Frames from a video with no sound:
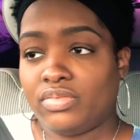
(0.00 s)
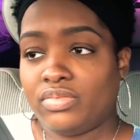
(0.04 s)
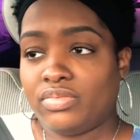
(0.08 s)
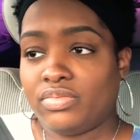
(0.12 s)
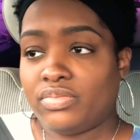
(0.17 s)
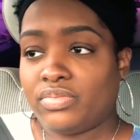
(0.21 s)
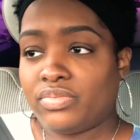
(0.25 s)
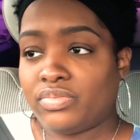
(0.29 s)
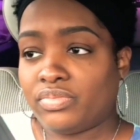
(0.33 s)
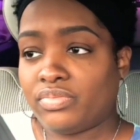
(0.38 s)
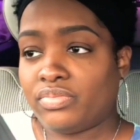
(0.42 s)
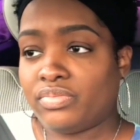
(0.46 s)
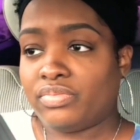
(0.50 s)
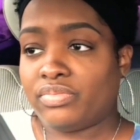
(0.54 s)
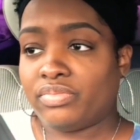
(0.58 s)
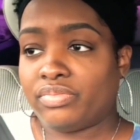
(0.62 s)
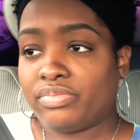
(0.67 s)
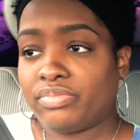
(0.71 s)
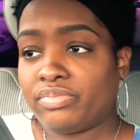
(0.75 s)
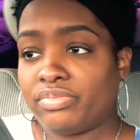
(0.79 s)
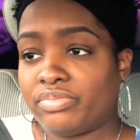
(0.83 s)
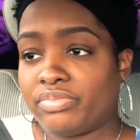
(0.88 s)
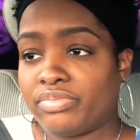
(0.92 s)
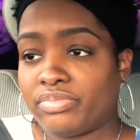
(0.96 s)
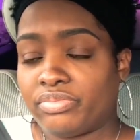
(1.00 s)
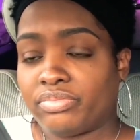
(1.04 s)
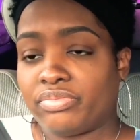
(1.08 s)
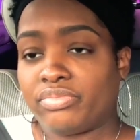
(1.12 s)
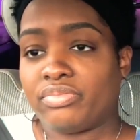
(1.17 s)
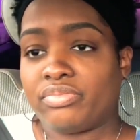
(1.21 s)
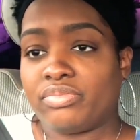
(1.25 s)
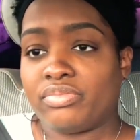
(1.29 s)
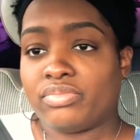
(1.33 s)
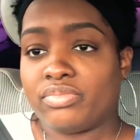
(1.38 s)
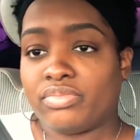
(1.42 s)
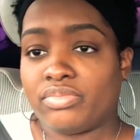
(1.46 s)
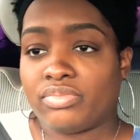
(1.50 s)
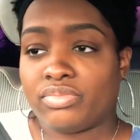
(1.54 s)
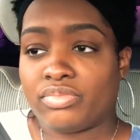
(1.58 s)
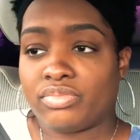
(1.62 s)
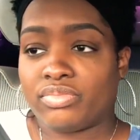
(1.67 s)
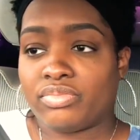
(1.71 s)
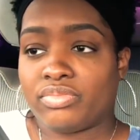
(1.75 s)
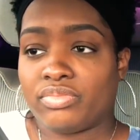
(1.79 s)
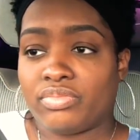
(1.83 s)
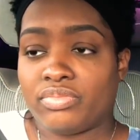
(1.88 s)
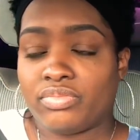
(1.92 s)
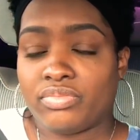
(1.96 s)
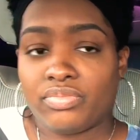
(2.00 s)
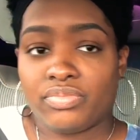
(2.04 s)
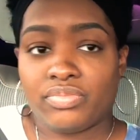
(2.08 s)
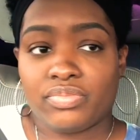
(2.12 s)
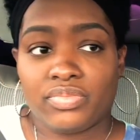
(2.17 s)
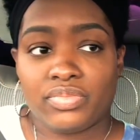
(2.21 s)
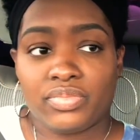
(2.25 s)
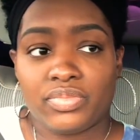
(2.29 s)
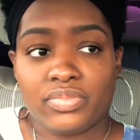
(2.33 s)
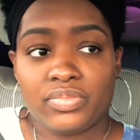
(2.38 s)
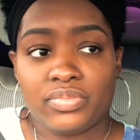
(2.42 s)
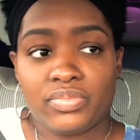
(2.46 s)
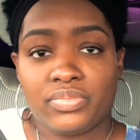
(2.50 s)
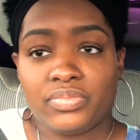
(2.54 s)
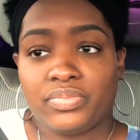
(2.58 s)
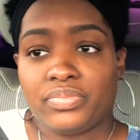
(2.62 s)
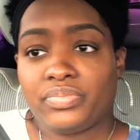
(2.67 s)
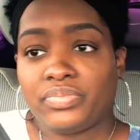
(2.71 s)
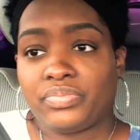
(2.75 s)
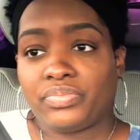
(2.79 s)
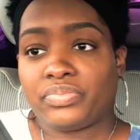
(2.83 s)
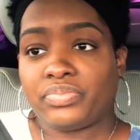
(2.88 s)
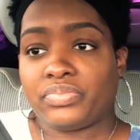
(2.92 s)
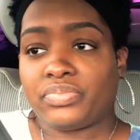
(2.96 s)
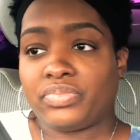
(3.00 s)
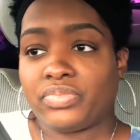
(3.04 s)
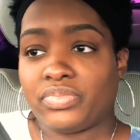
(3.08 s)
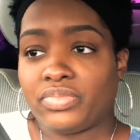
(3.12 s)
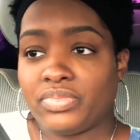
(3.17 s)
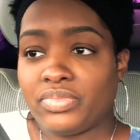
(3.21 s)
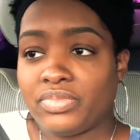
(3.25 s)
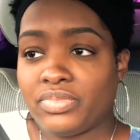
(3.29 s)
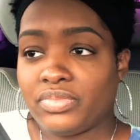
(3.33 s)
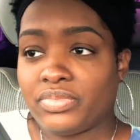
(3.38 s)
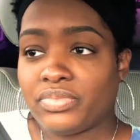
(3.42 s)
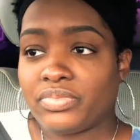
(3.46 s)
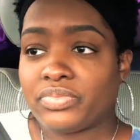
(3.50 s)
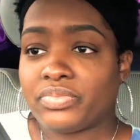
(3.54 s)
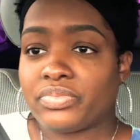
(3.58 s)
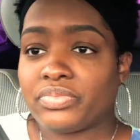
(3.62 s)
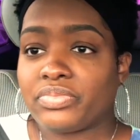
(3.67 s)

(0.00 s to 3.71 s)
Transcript: No words are spoken by the person on screen.